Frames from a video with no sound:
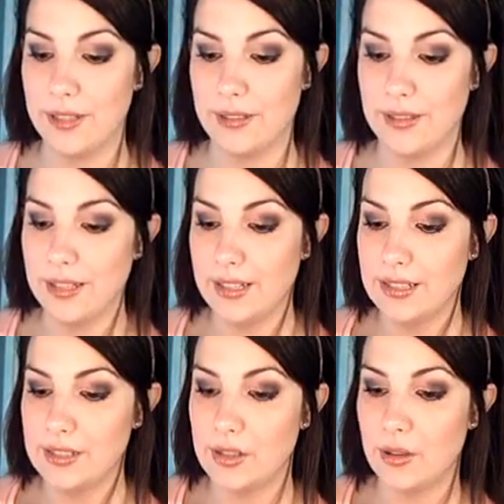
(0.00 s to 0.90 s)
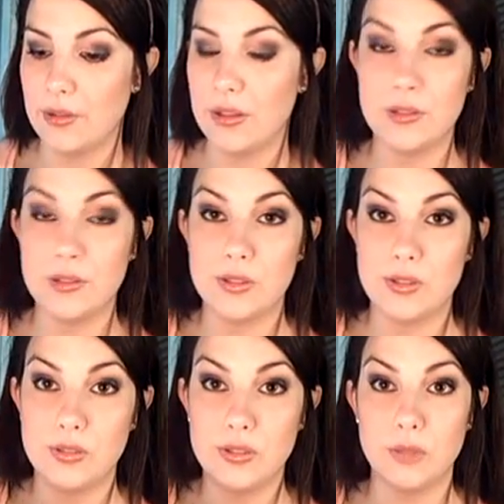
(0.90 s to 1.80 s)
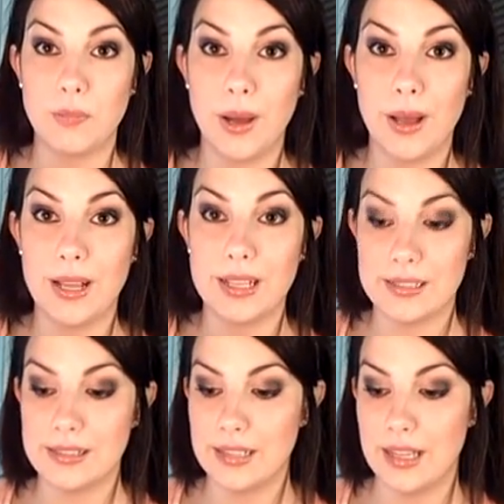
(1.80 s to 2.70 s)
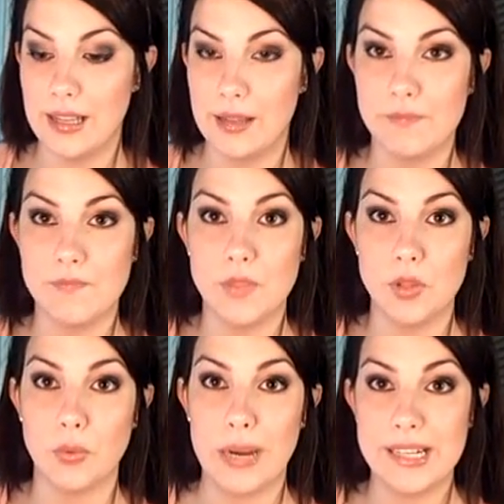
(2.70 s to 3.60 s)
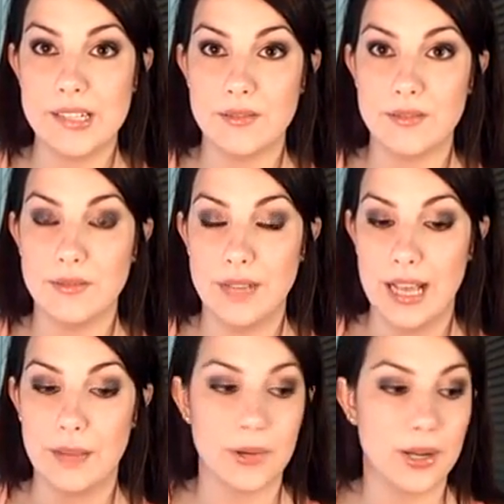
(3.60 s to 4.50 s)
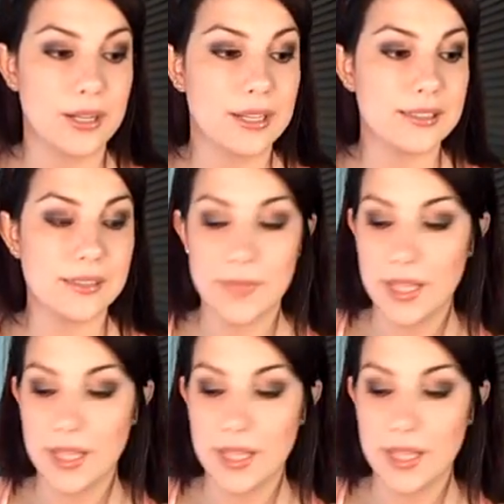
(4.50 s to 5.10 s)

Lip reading: And so those two products, great eye products.